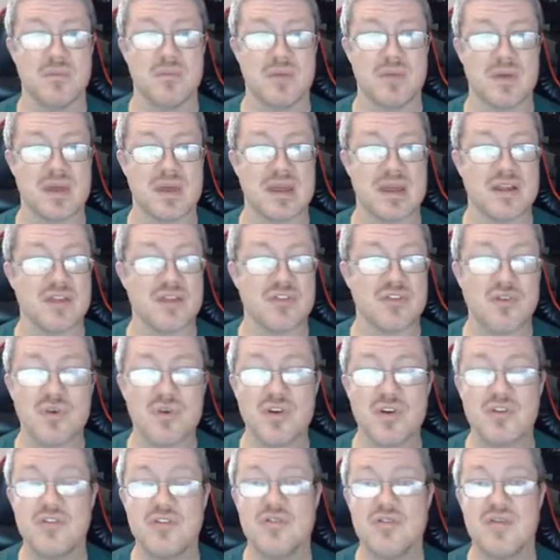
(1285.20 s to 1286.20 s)
It is going
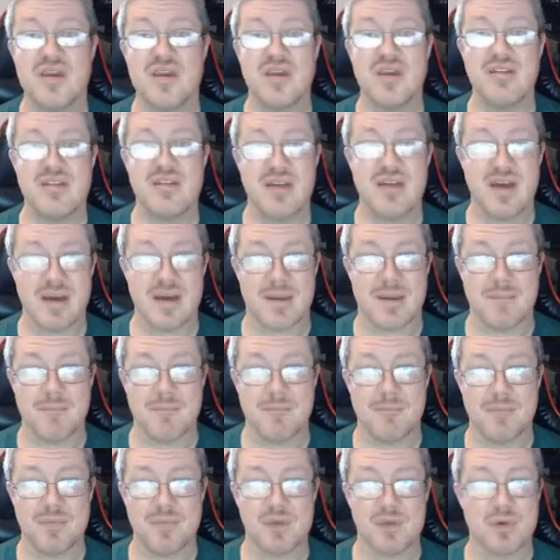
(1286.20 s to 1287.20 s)
to take time.
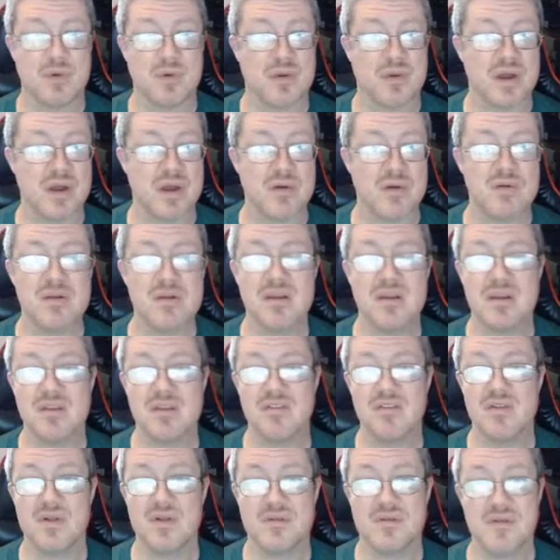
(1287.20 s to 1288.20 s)
You are not going to get to
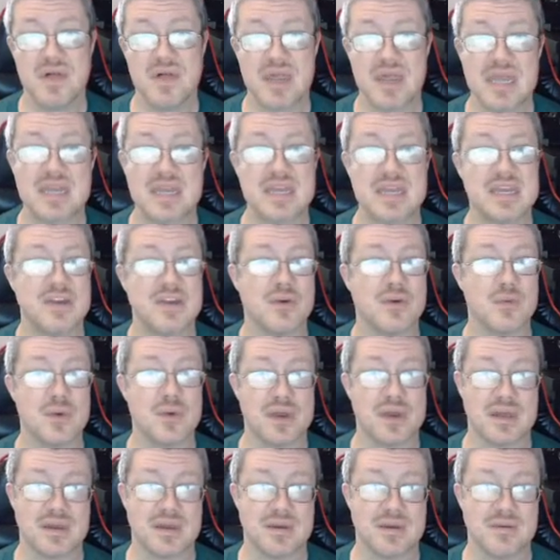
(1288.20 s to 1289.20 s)
level 80 in a
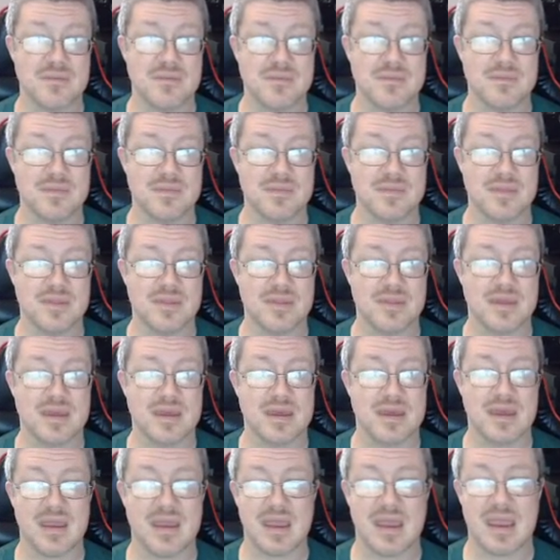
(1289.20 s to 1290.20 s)
week.
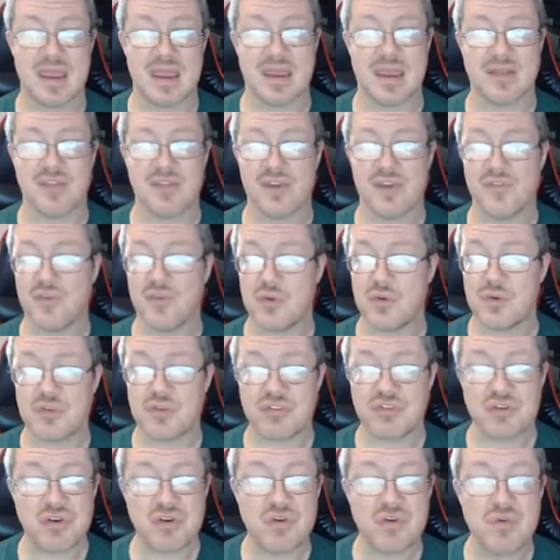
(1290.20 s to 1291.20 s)
And if you
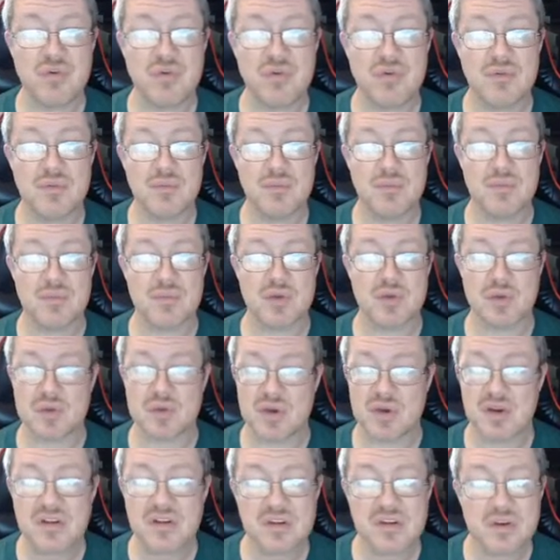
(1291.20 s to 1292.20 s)
do, you
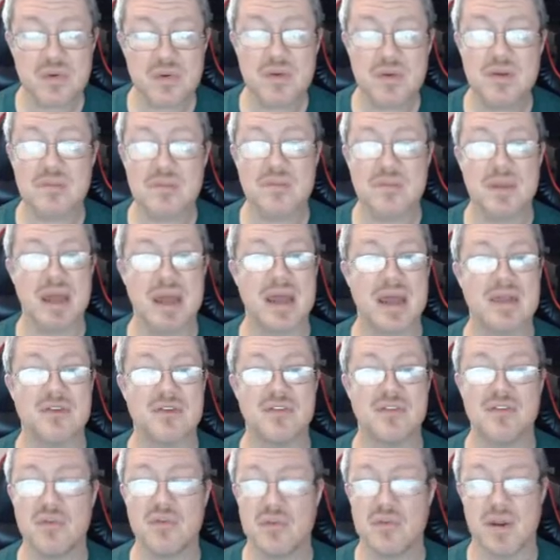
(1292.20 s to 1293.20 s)
could do it, but I
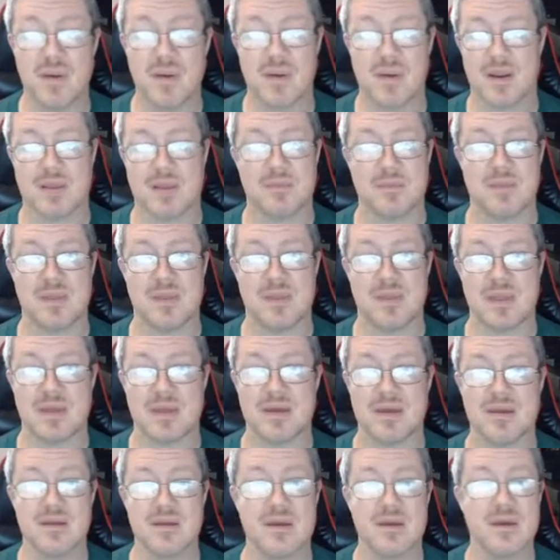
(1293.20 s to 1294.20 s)
do not recommend
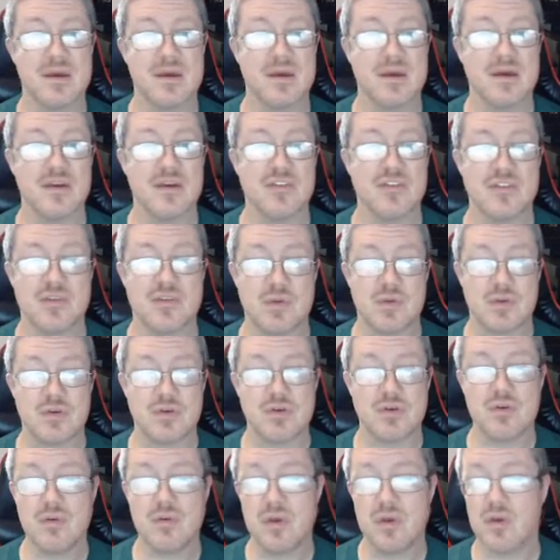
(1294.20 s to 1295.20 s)
that. Because if you
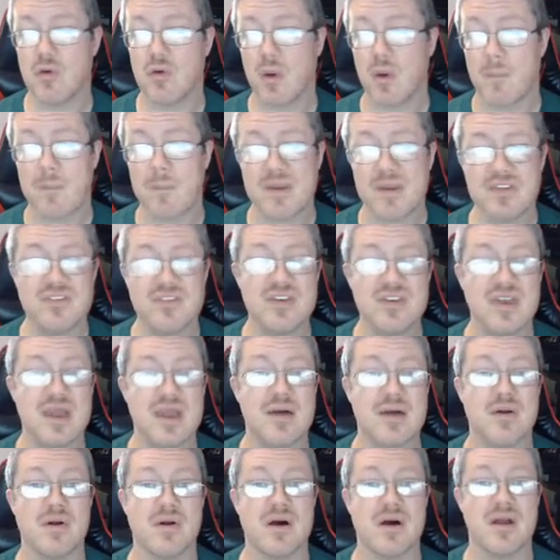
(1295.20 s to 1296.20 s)
do, you are missing
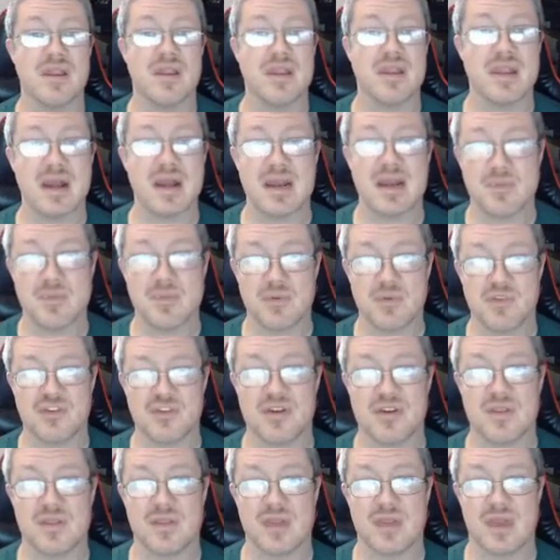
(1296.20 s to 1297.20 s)
out on 90%
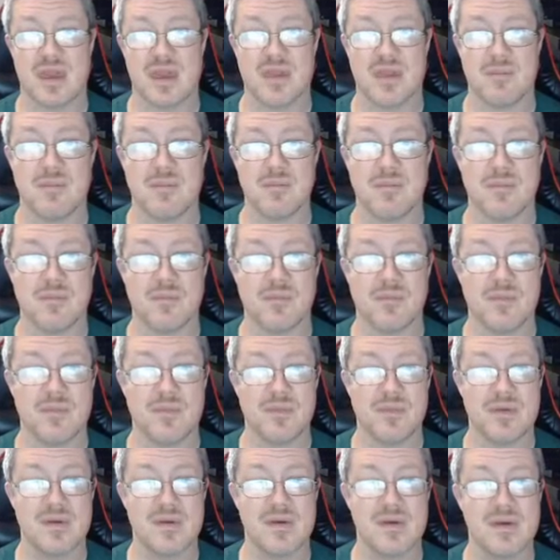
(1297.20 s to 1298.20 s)
of the game.
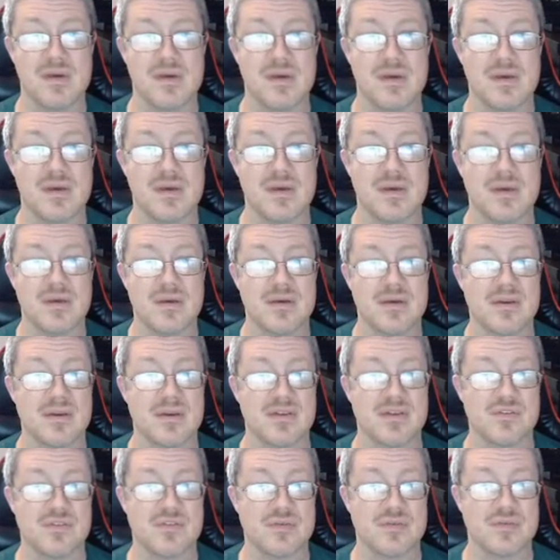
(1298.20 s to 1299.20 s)

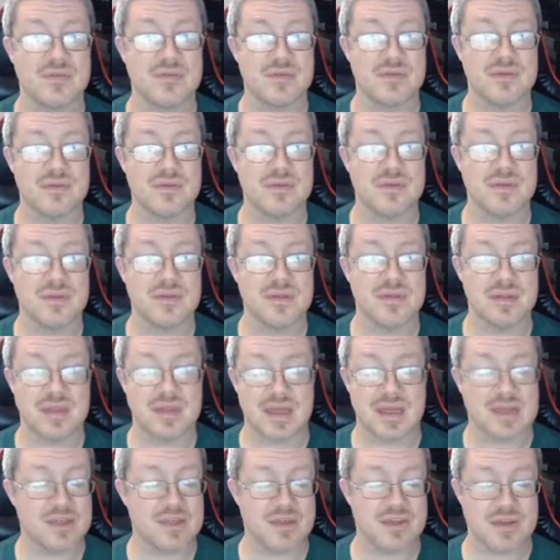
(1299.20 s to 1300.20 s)
Because, like
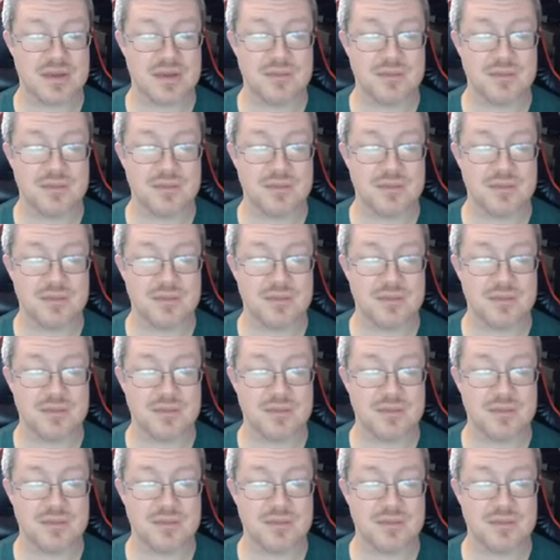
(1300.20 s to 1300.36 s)
I said,